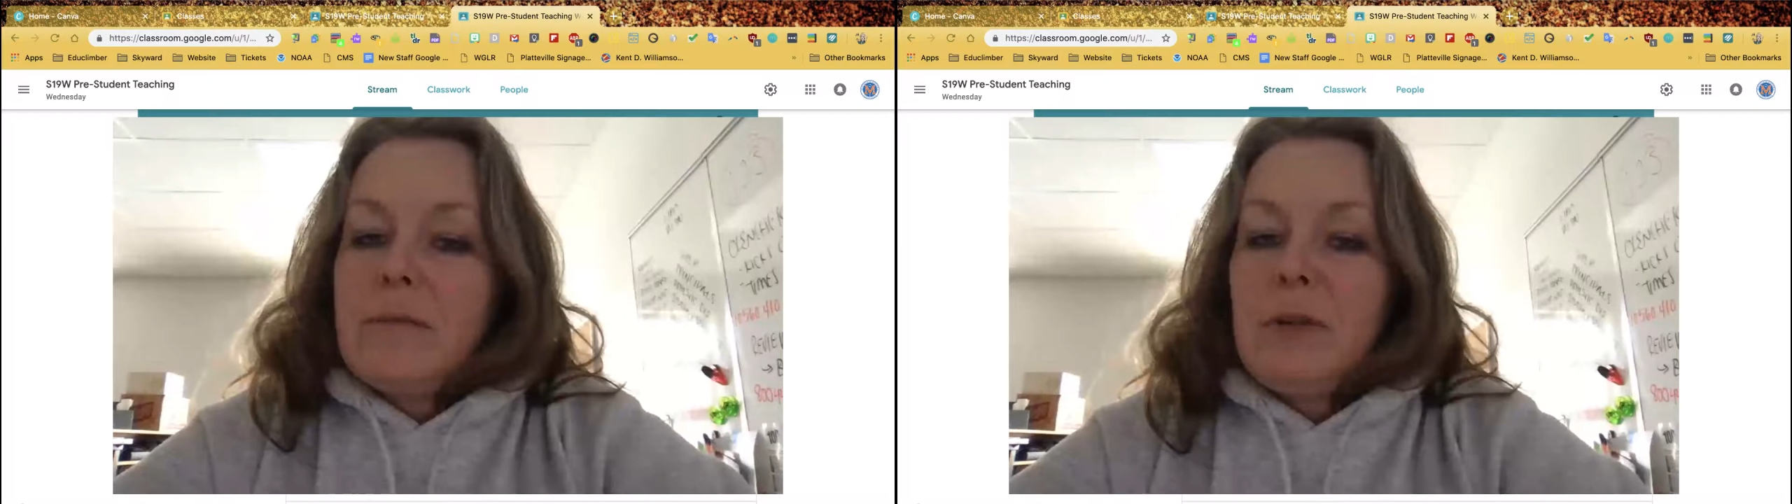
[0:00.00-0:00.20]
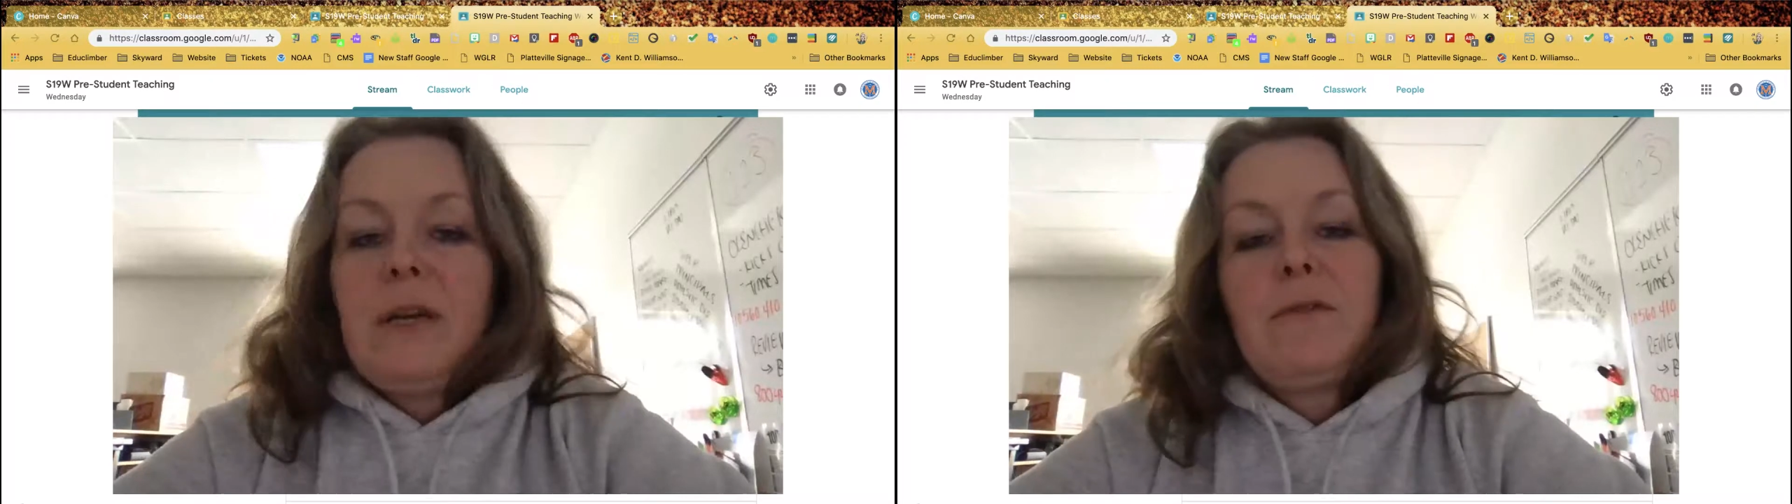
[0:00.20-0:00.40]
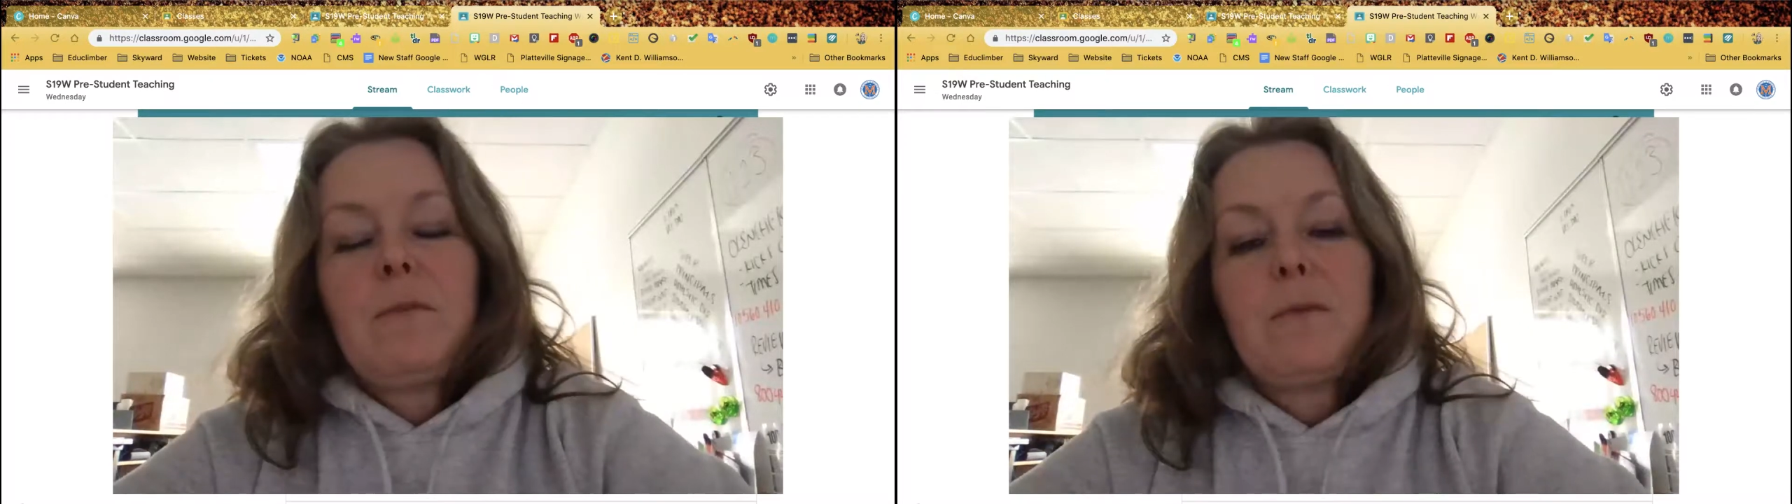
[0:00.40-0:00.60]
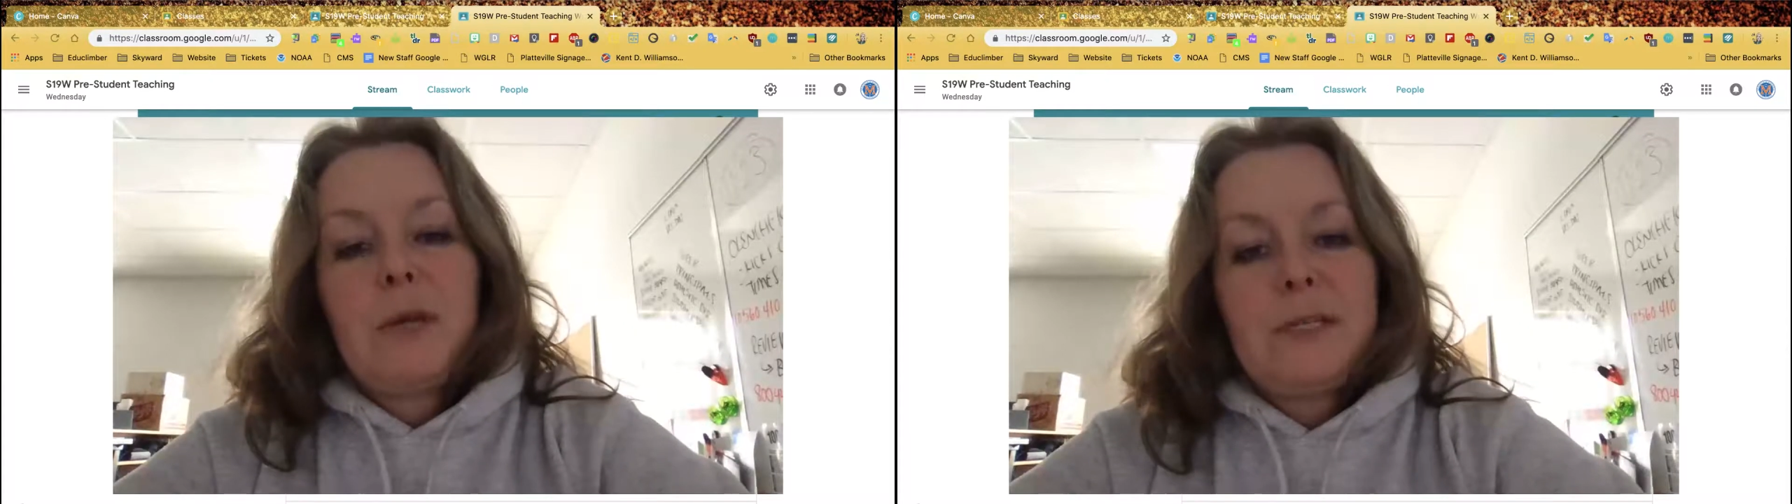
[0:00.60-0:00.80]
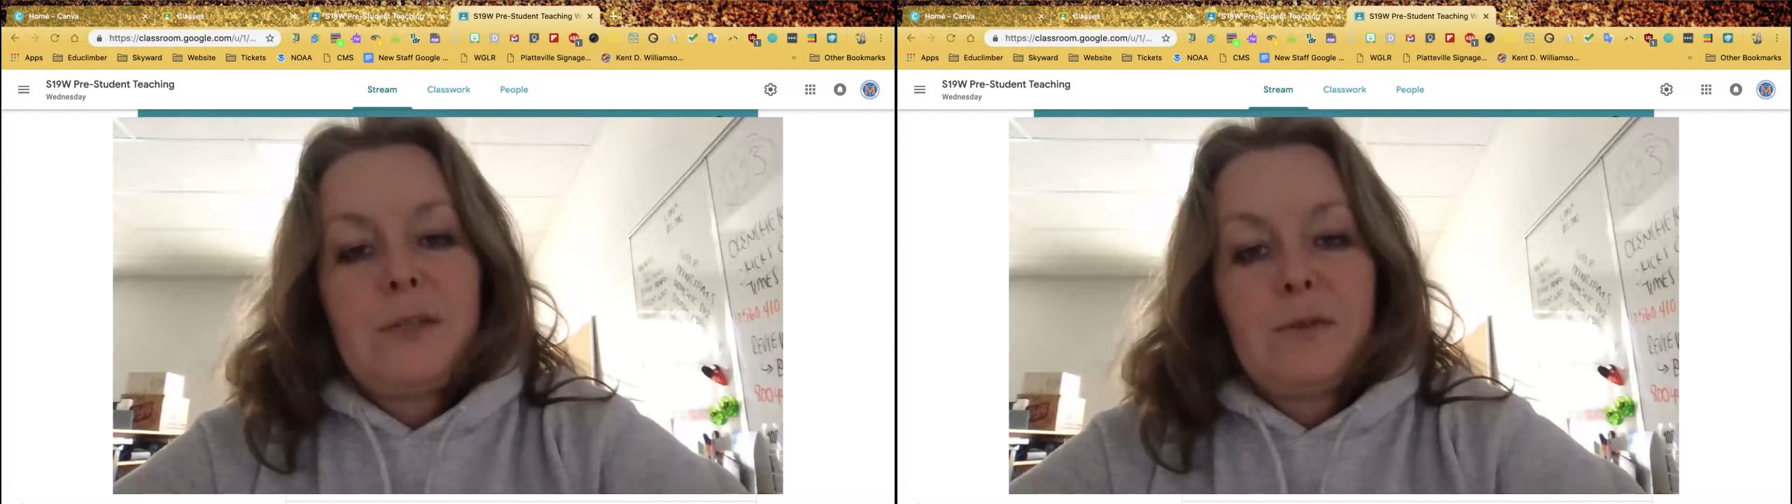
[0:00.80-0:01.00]
complete for
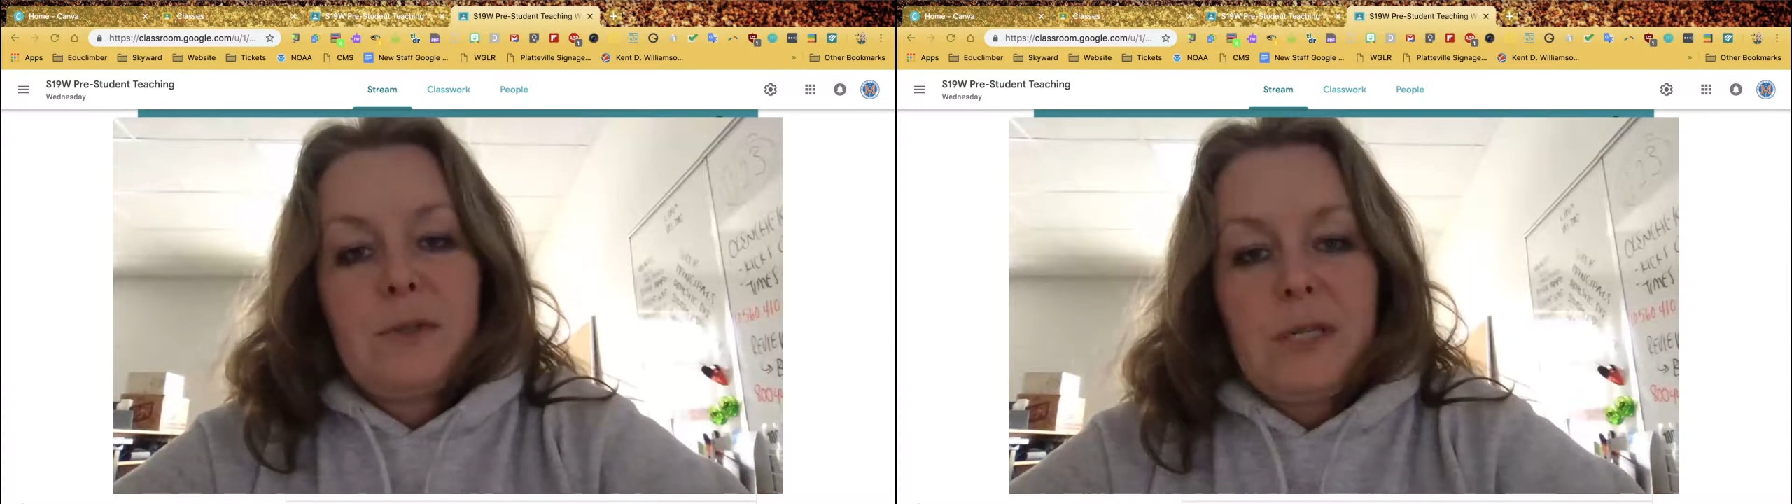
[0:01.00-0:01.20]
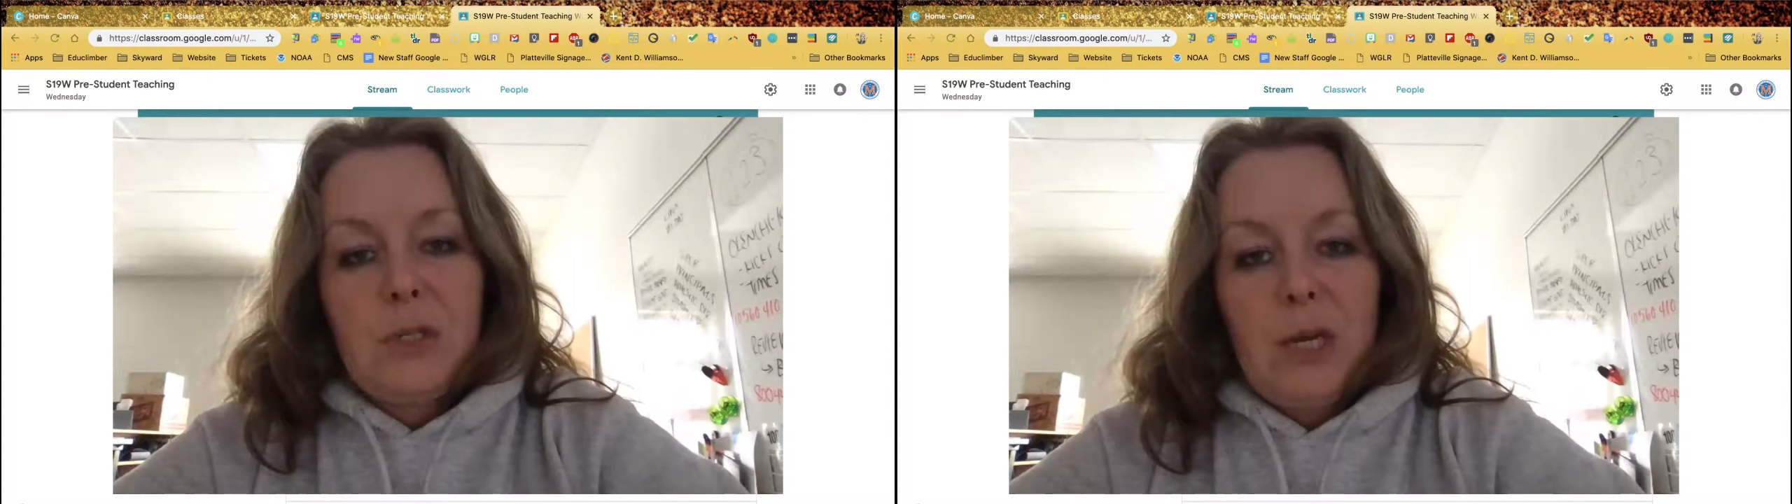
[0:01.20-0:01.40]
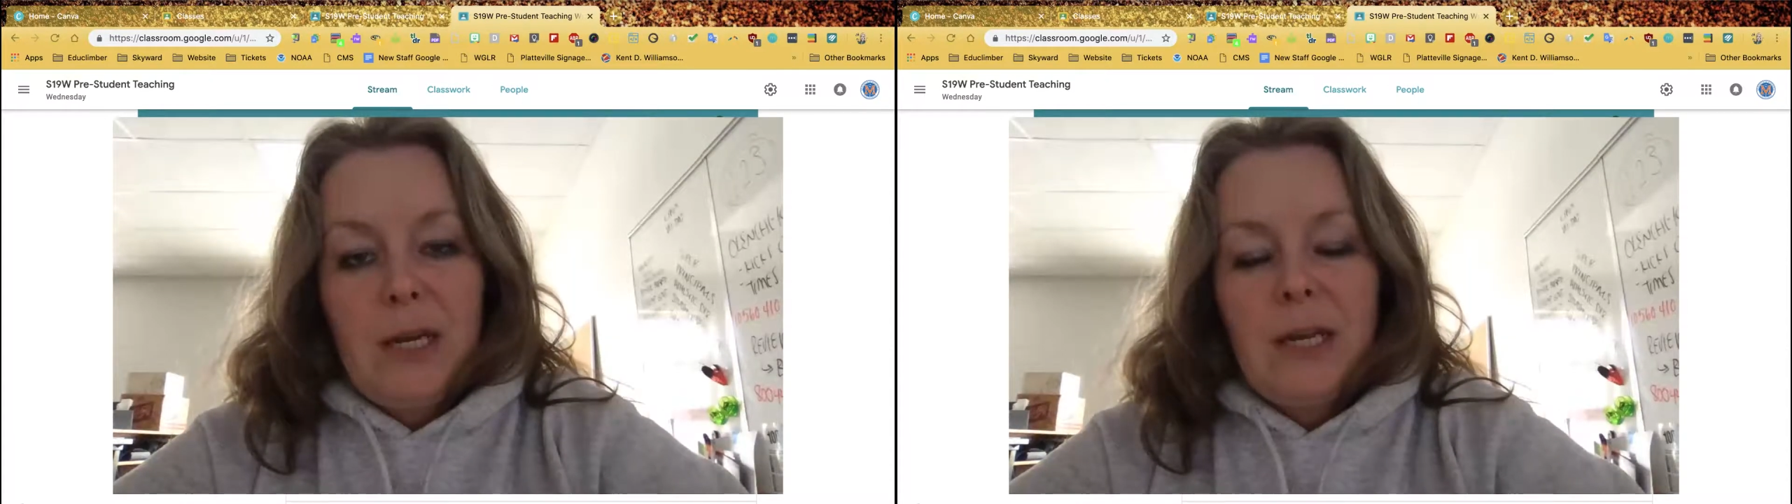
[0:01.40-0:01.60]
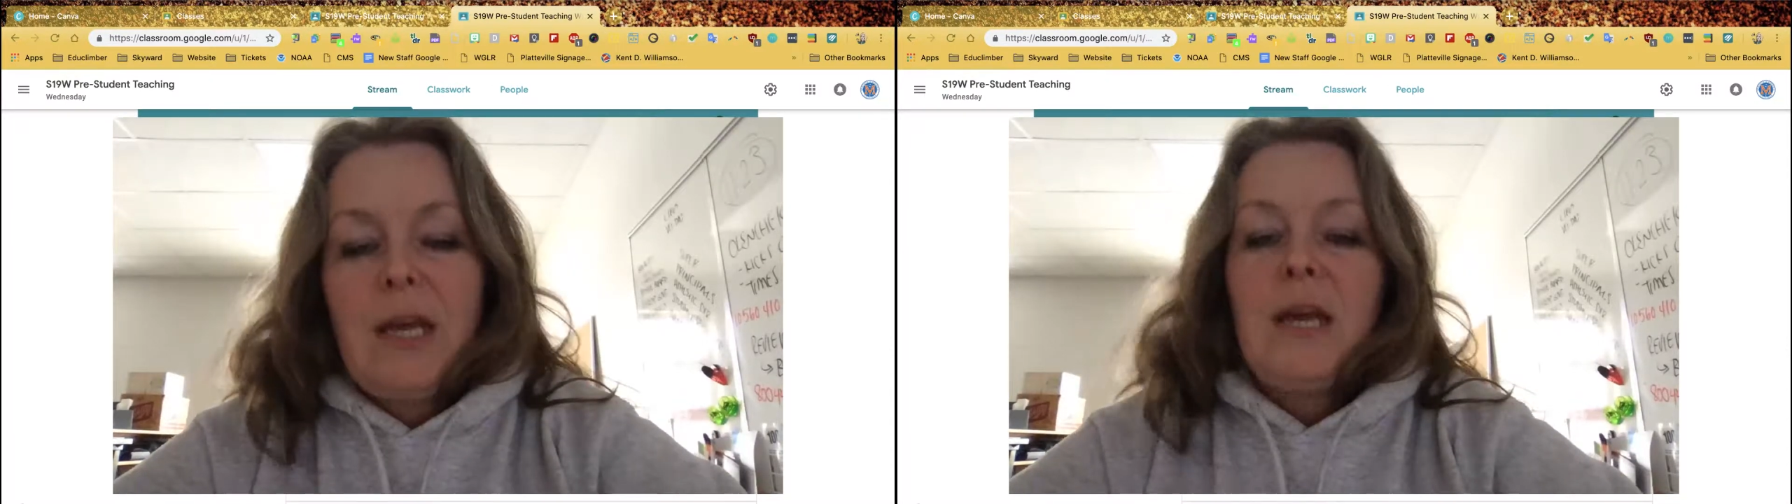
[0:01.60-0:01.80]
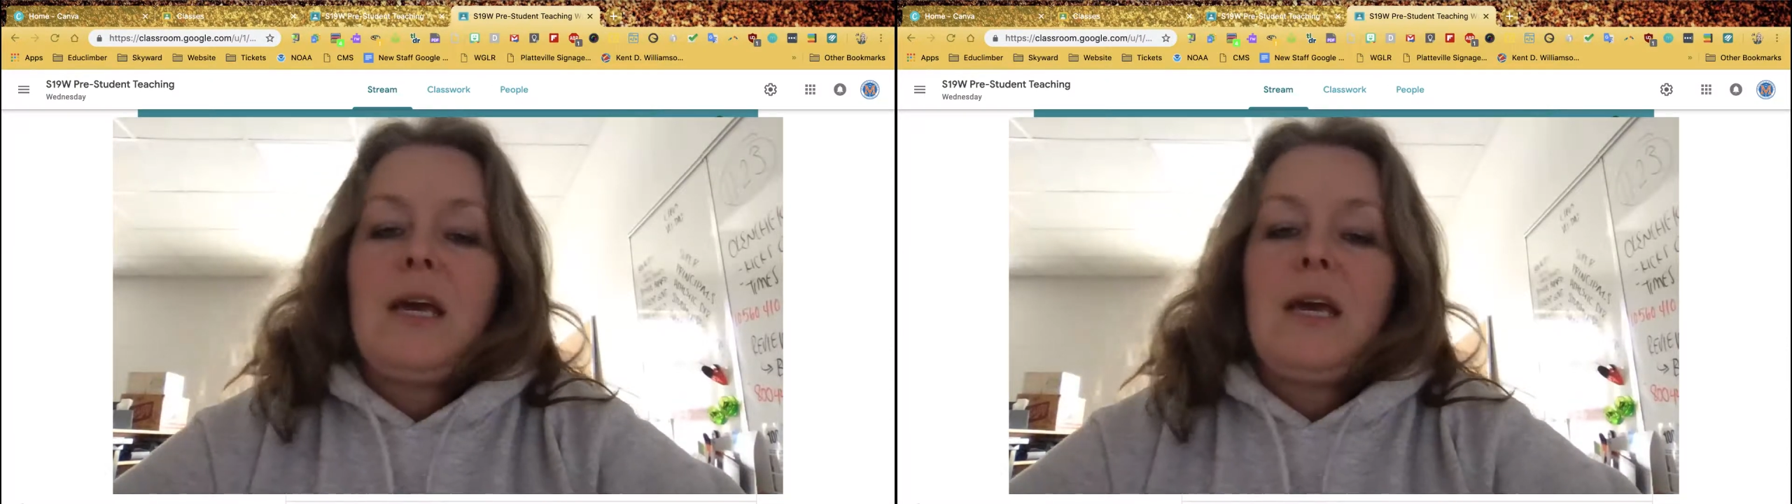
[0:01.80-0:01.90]
pre-student teaching.